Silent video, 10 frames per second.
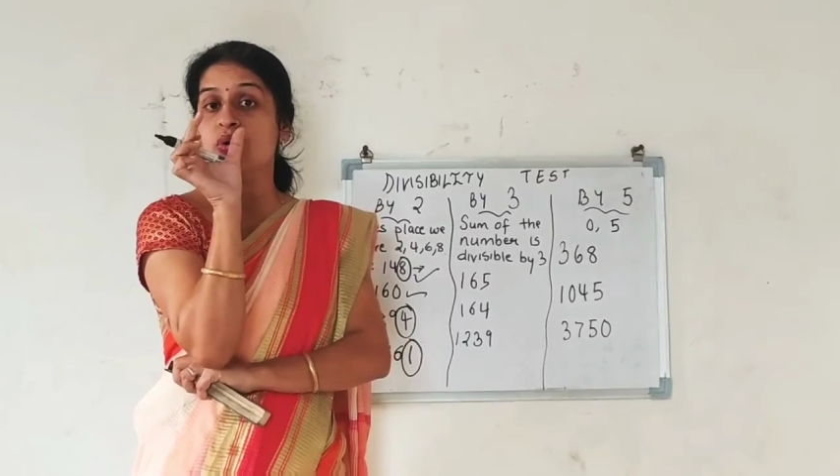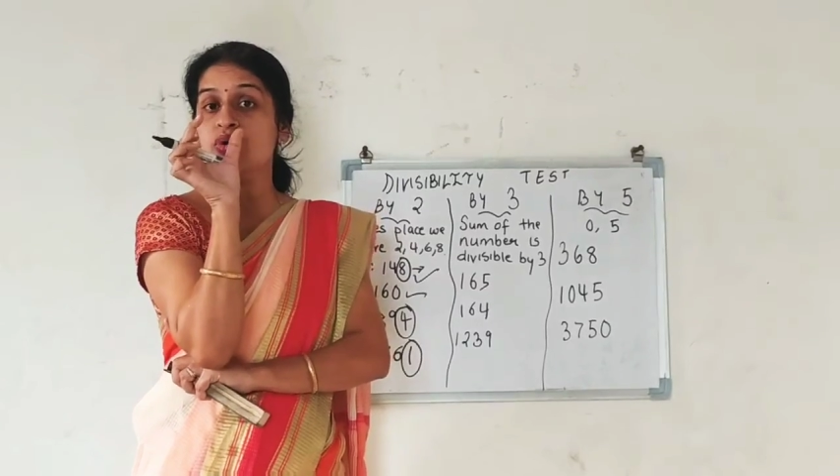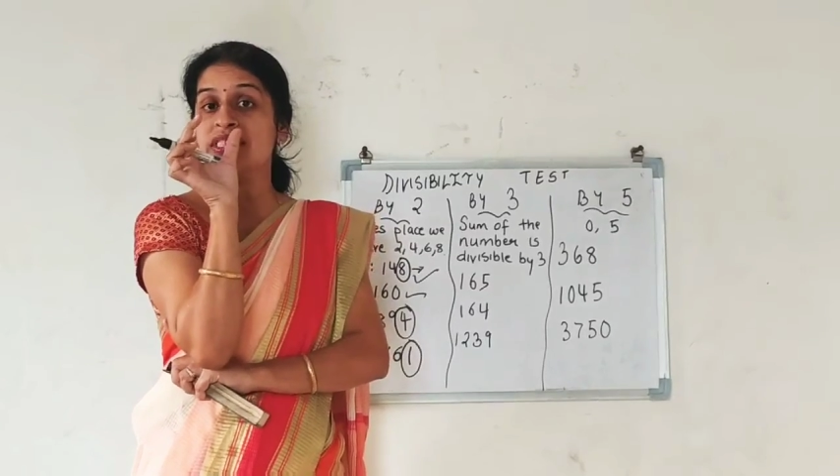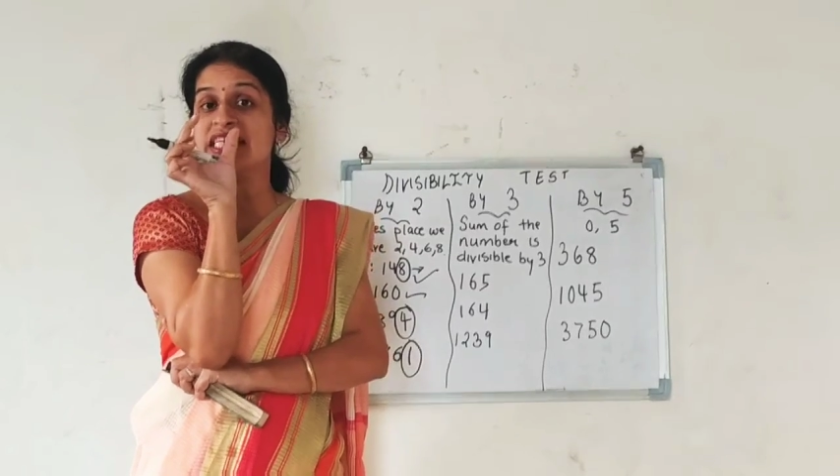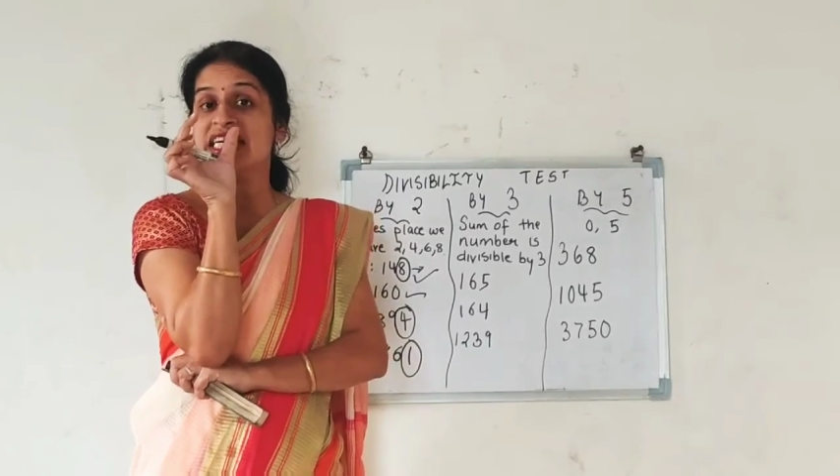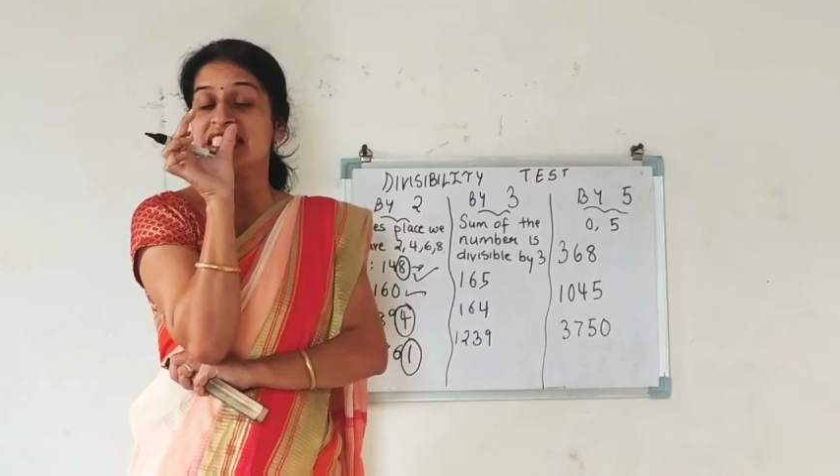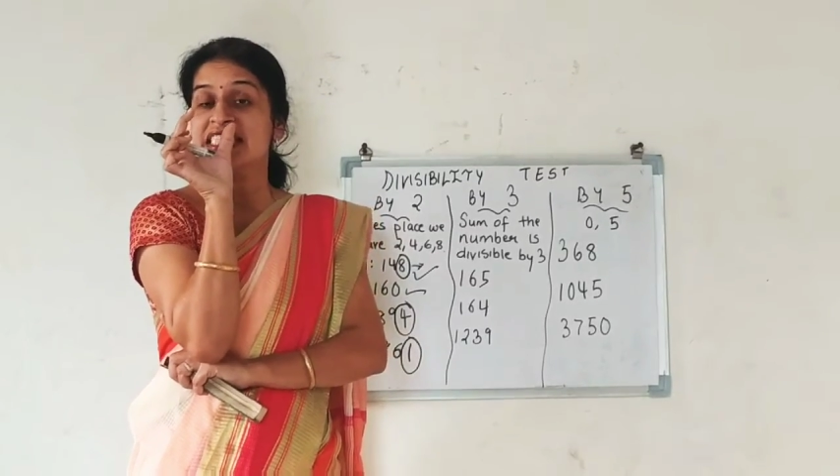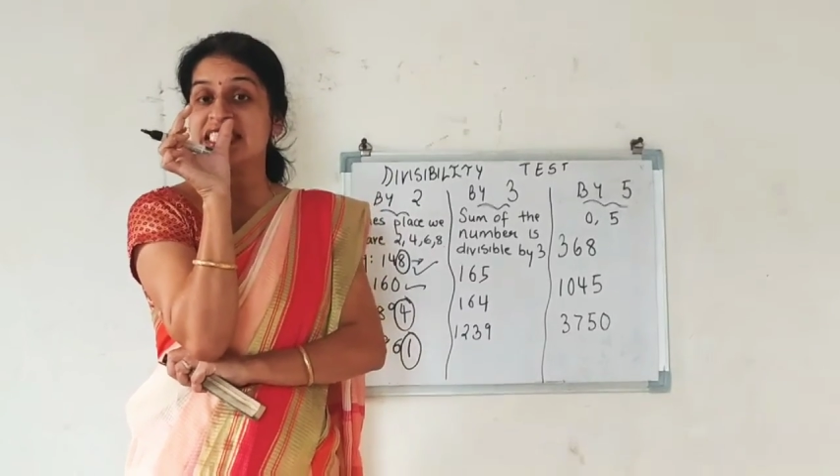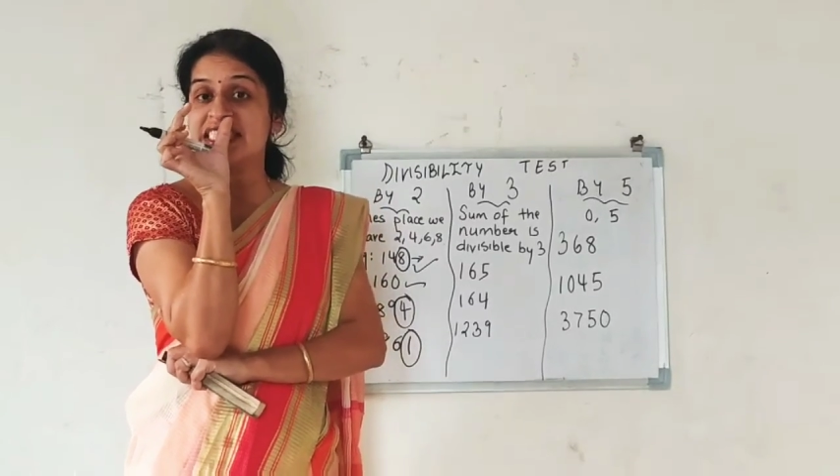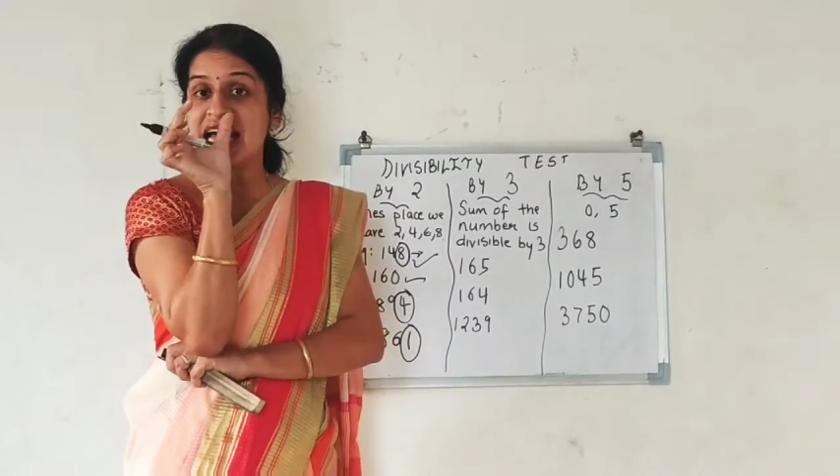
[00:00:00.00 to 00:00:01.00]
whose
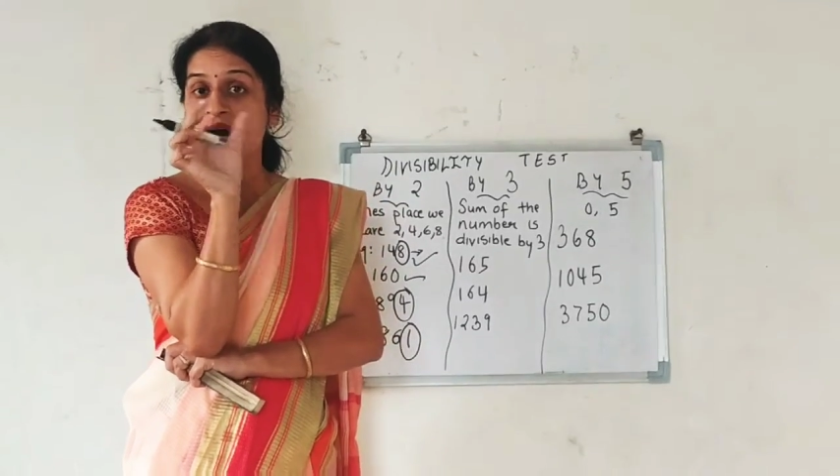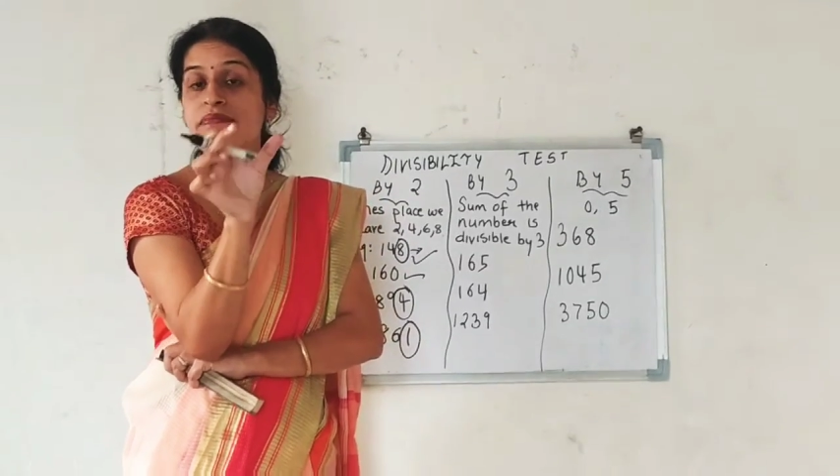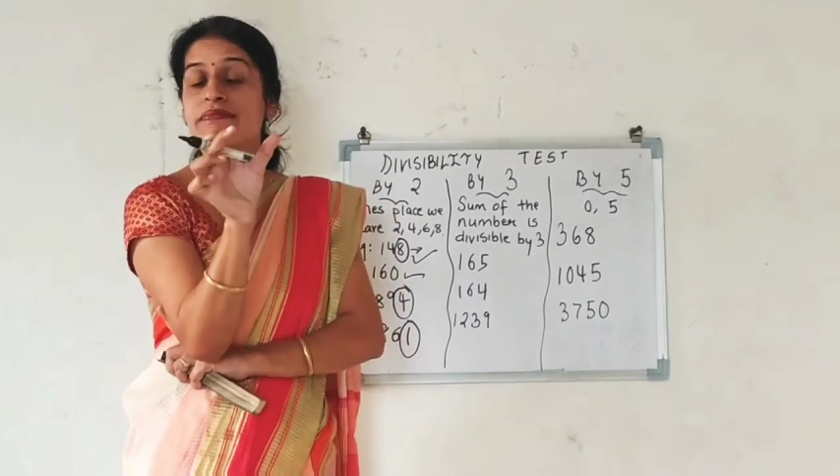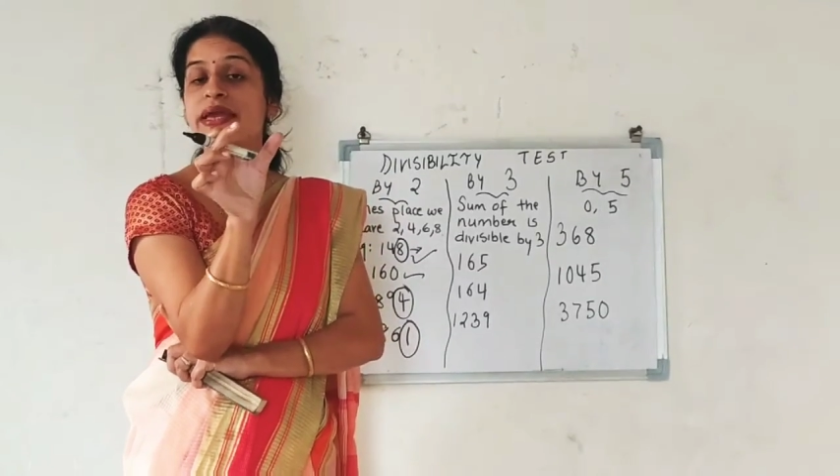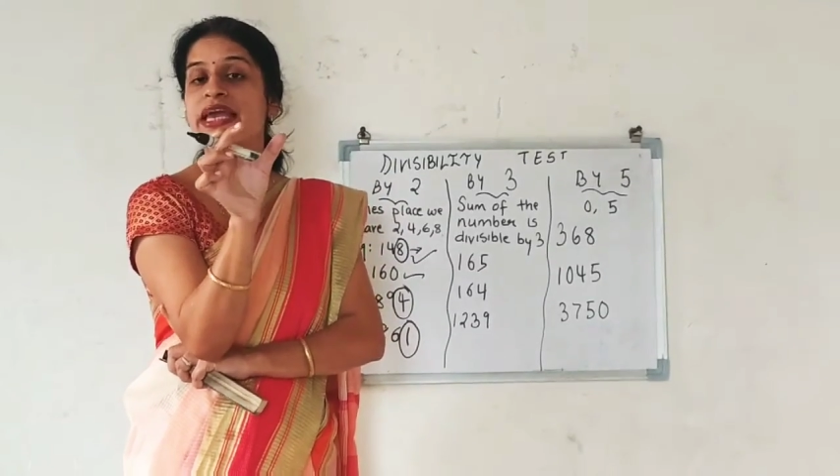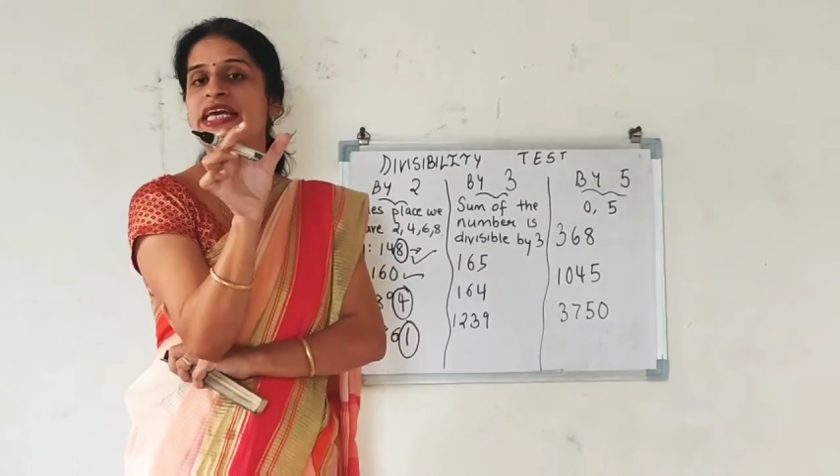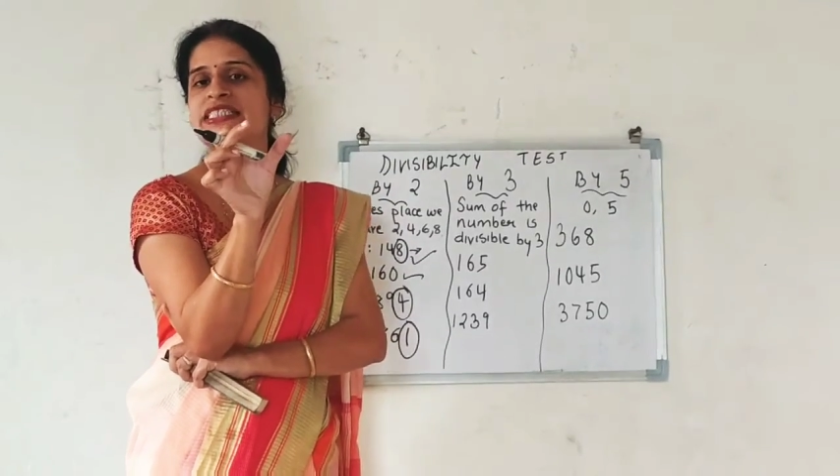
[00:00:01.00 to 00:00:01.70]
sum